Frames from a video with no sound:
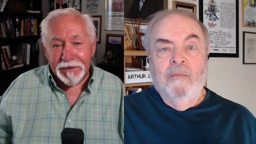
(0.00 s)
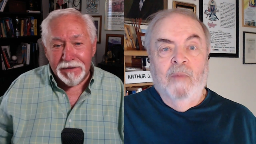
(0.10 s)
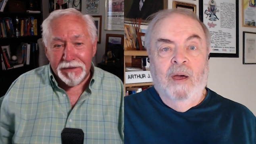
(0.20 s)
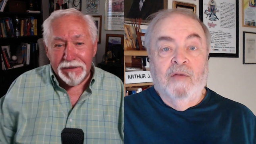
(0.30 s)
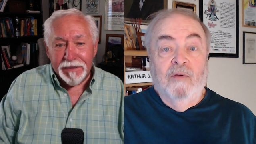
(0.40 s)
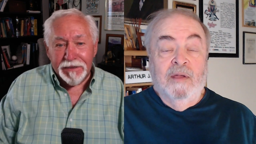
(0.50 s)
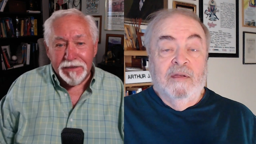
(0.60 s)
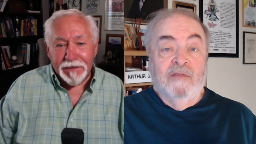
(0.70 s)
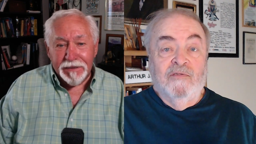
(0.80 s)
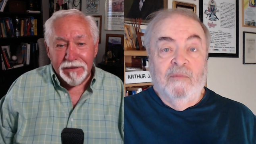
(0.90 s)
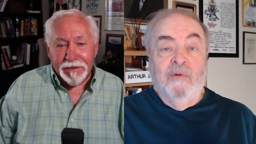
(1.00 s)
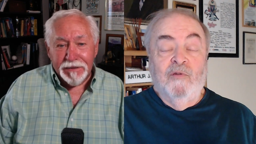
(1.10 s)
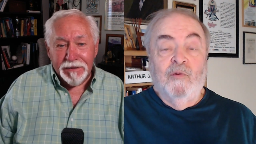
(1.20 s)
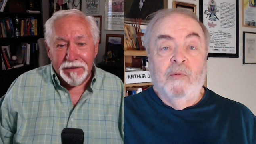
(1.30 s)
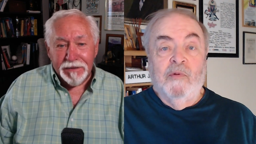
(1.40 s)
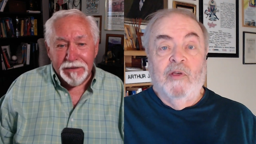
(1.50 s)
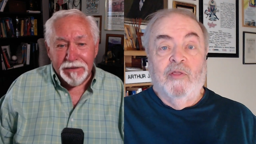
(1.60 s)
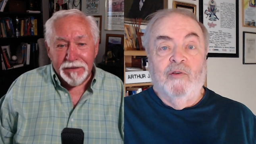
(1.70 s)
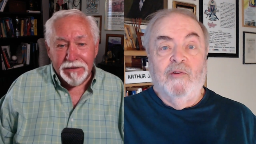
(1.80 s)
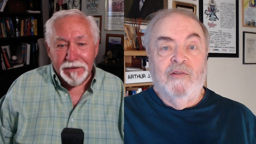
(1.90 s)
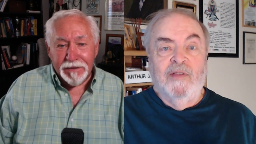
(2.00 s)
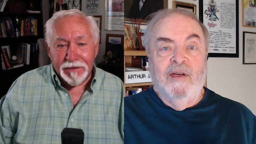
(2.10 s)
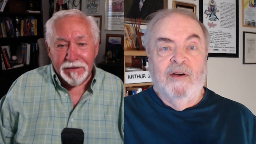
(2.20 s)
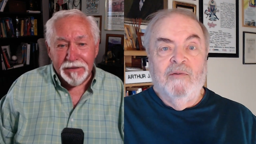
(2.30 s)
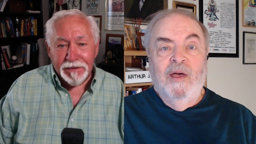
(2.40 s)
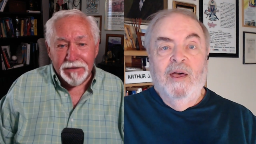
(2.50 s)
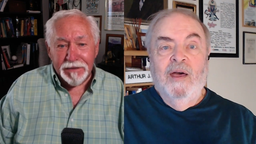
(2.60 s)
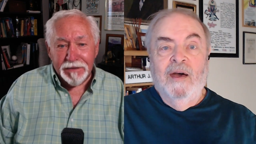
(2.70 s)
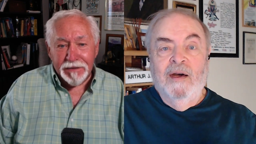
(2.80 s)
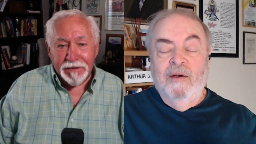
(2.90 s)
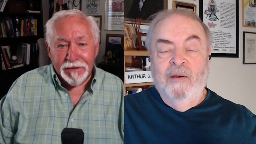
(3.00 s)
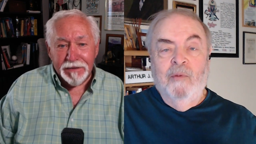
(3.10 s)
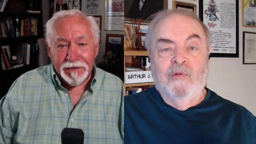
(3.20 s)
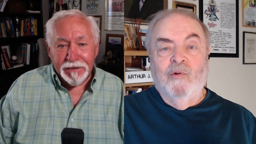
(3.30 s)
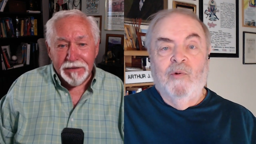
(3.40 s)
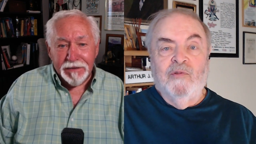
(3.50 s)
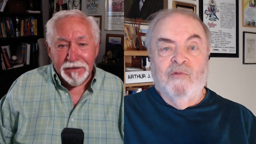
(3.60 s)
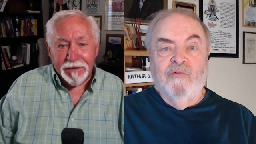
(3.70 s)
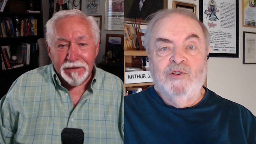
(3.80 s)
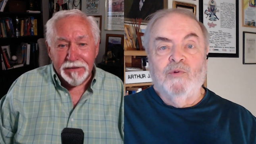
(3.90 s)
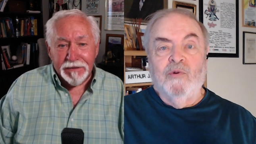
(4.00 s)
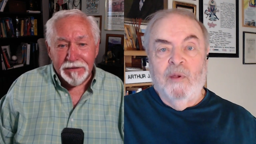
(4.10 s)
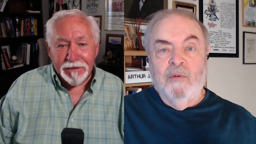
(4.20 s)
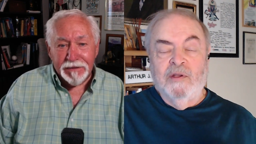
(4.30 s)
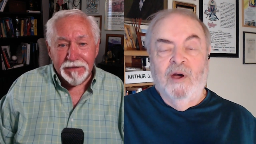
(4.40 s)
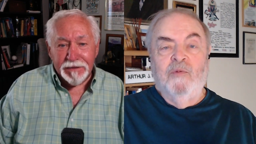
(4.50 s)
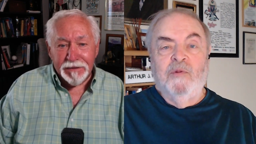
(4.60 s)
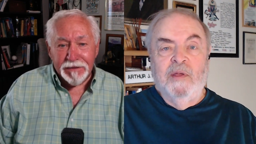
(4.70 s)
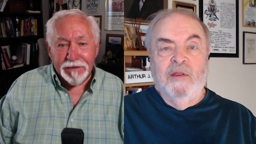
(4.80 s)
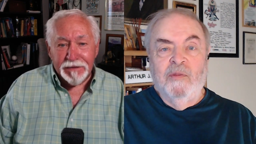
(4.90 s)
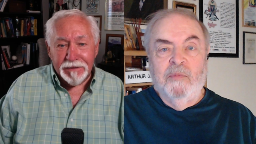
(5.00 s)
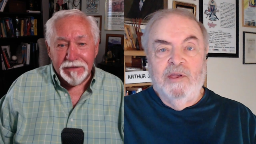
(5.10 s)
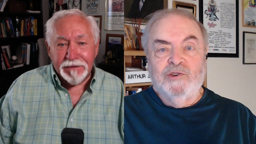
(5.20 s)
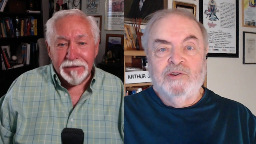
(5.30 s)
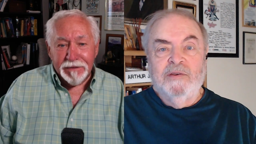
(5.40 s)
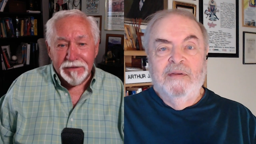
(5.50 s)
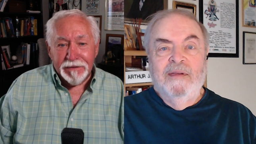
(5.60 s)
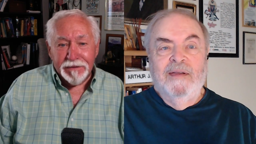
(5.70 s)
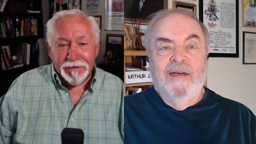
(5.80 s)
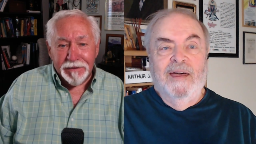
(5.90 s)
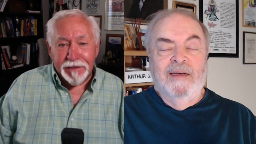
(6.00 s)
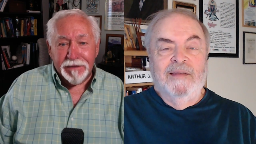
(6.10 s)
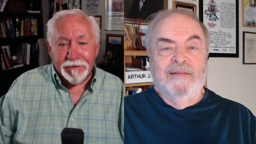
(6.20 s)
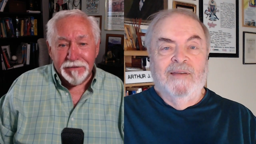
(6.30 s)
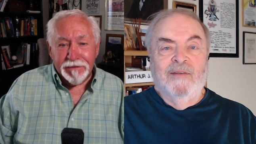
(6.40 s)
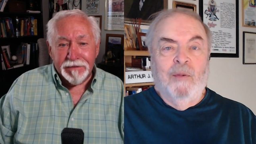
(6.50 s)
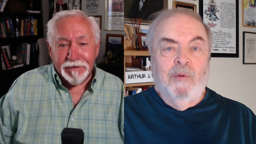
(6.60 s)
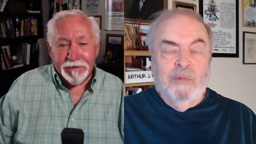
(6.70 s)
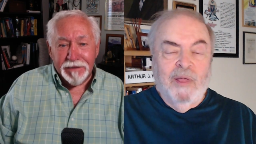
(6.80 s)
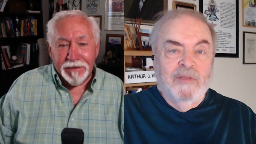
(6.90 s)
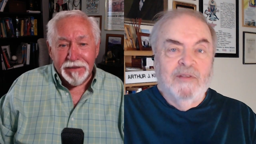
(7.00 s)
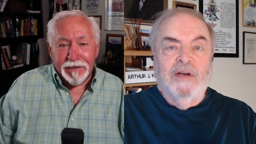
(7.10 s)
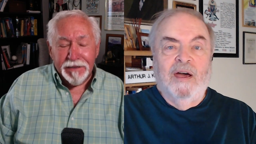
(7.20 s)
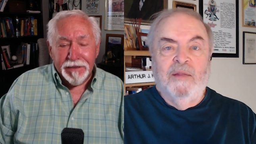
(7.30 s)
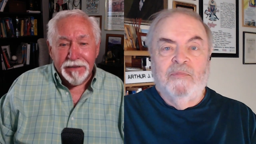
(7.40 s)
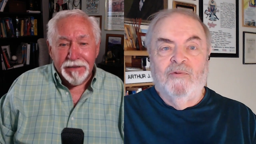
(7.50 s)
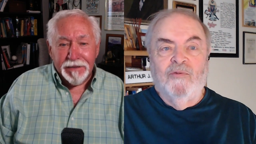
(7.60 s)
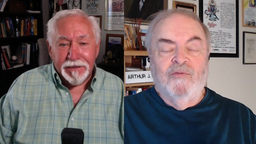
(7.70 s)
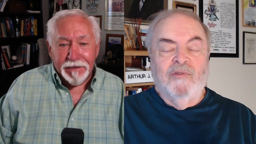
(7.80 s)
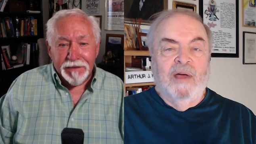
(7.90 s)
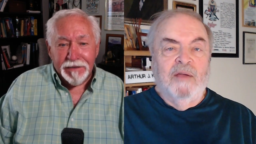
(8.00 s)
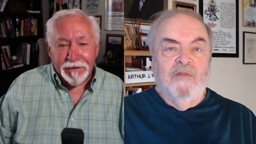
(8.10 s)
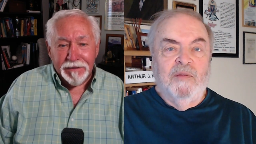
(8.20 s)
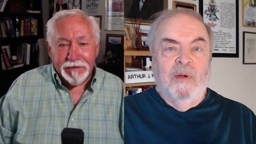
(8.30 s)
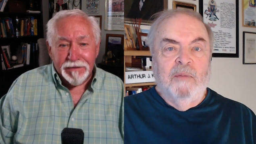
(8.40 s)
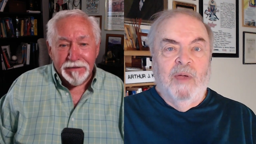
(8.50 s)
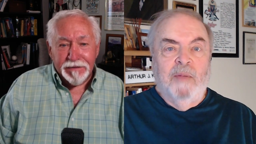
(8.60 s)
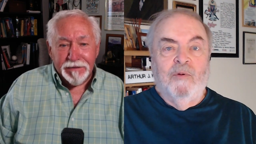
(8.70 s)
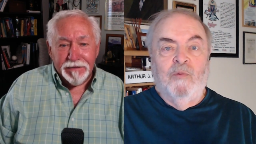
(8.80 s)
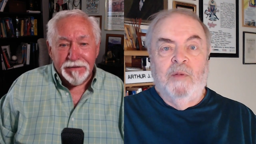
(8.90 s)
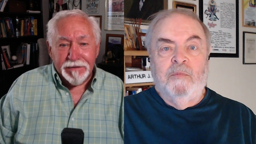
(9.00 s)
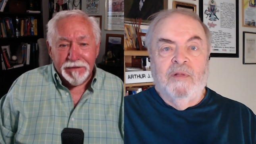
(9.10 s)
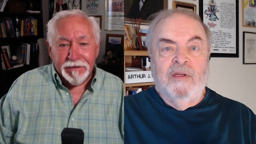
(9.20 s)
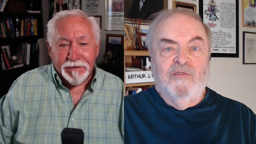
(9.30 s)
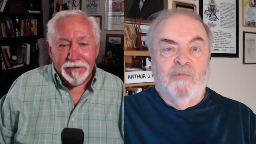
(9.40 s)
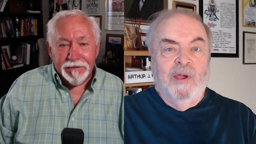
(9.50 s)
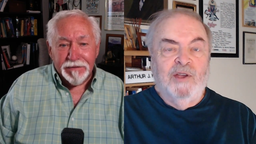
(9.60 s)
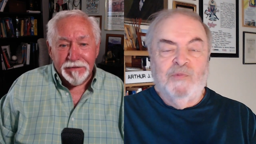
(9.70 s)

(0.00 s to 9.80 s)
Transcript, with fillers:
Speaker 1: my grandkids, some of whom are in their 30s now. Uh, it was always a ritual. They would come with me to the beach, and uh, yeah. they would play in the tide pools, and I'd read my paper. We'd play smash